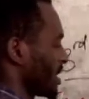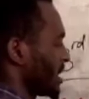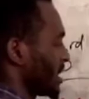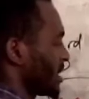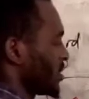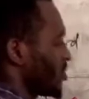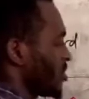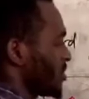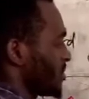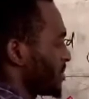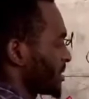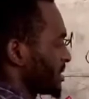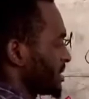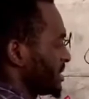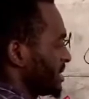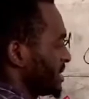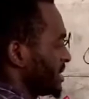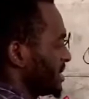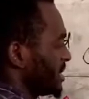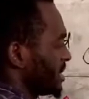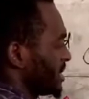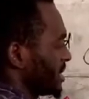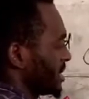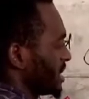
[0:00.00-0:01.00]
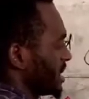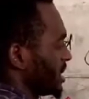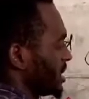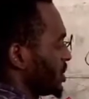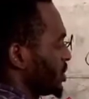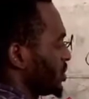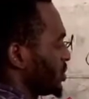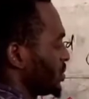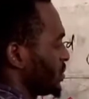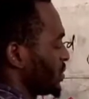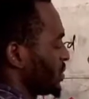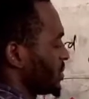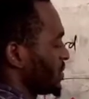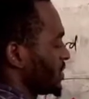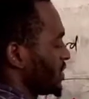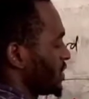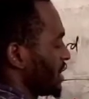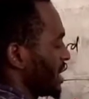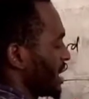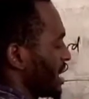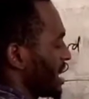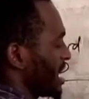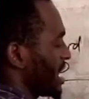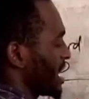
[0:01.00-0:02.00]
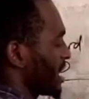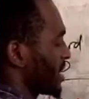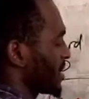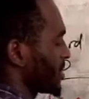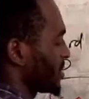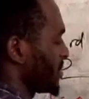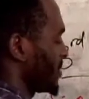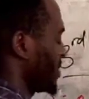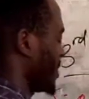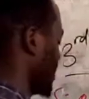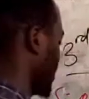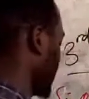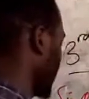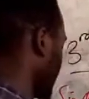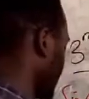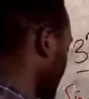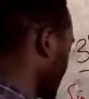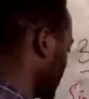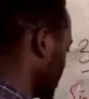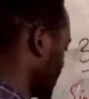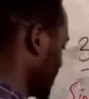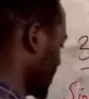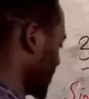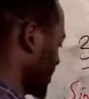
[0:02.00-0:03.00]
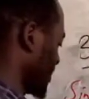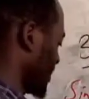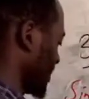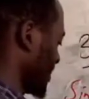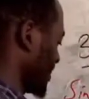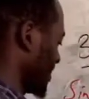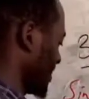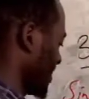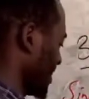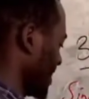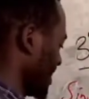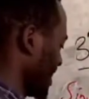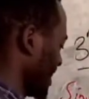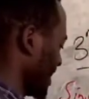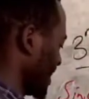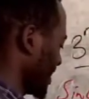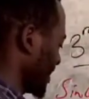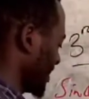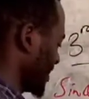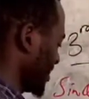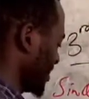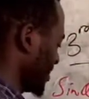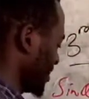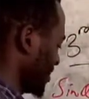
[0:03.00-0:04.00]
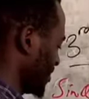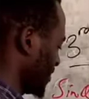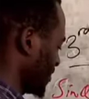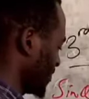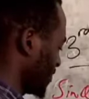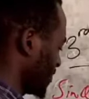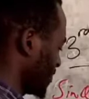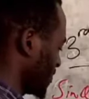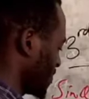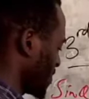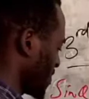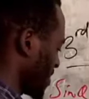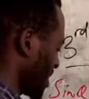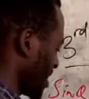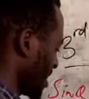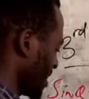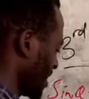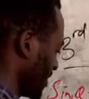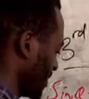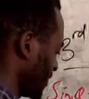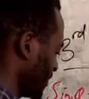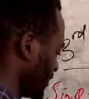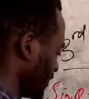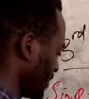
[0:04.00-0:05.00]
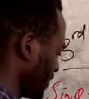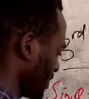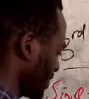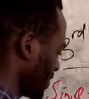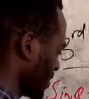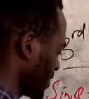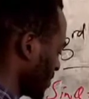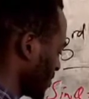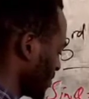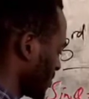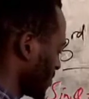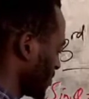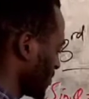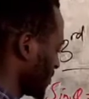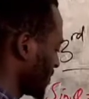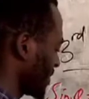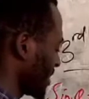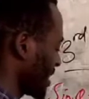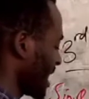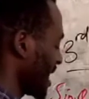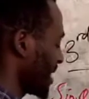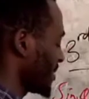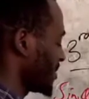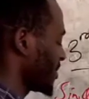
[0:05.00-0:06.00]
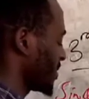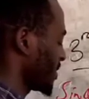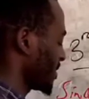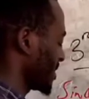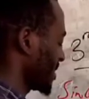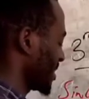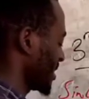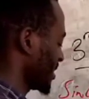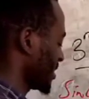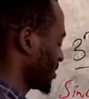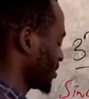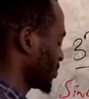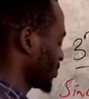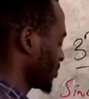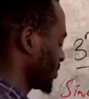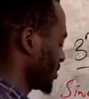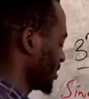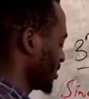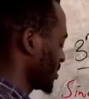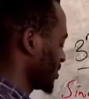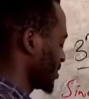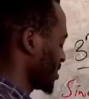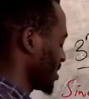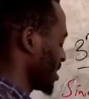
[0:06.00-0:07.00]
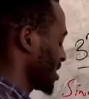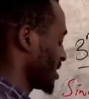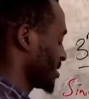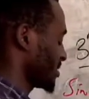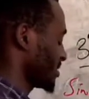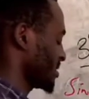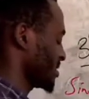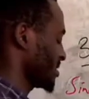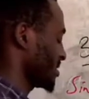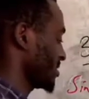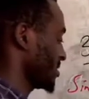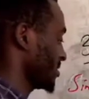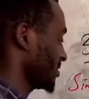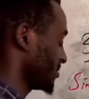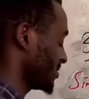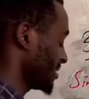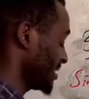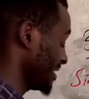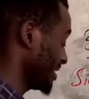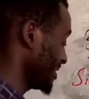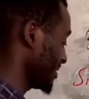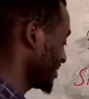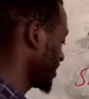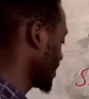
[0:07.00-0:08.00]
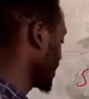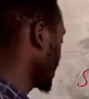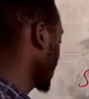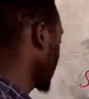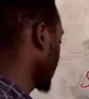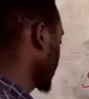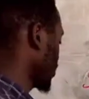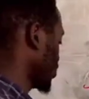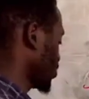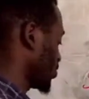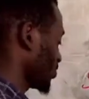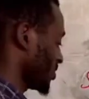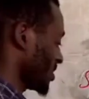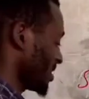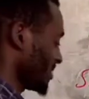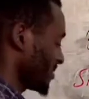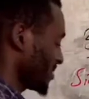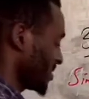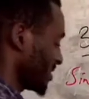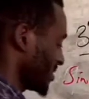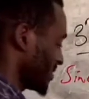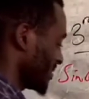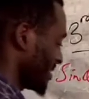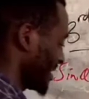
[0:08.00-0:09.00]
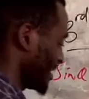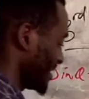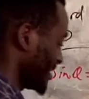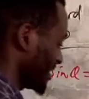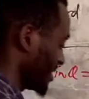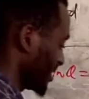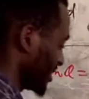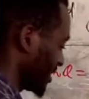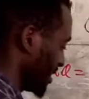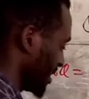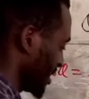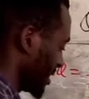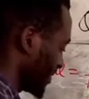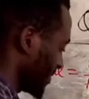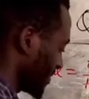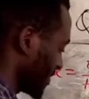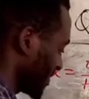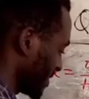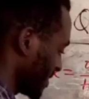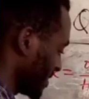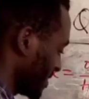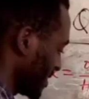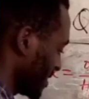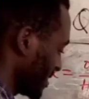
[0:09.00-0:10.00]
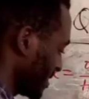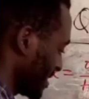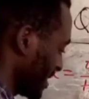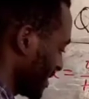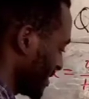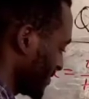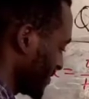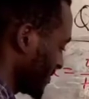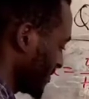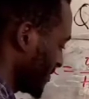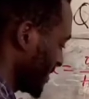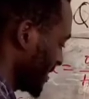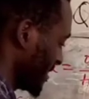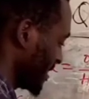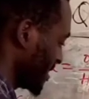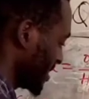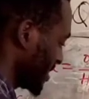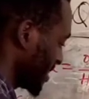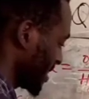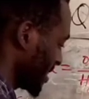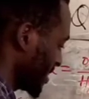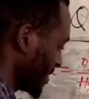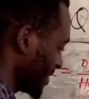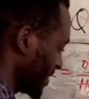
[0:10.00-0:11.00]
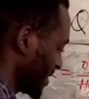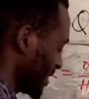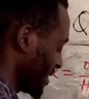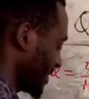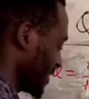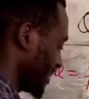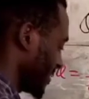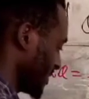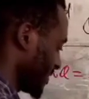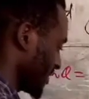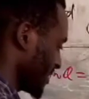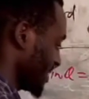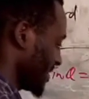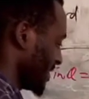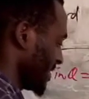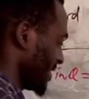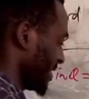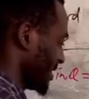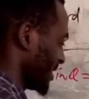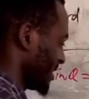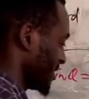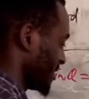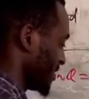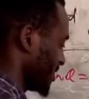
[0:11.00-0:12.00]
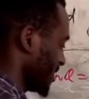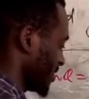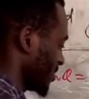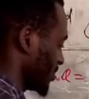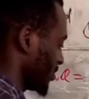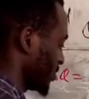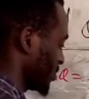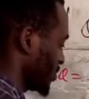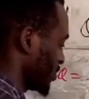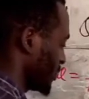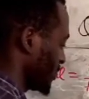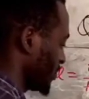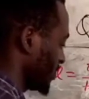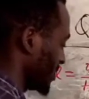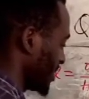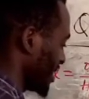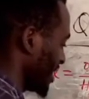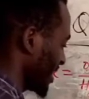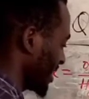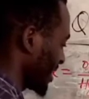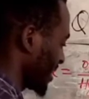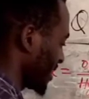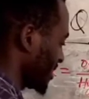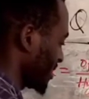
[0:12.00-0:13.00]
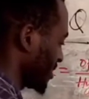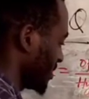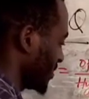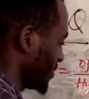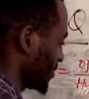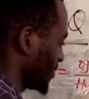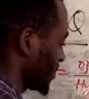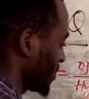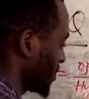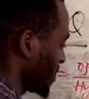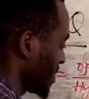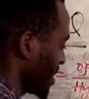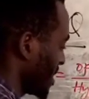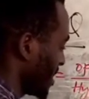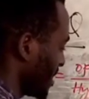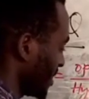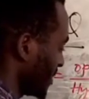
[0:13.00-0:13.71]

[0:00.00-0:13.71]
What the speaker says: opposite to the angle is negative y over hypotenuse, which is r, right? So I'm going to write it here. I'm going to say sine theta, okay, is equal to negative y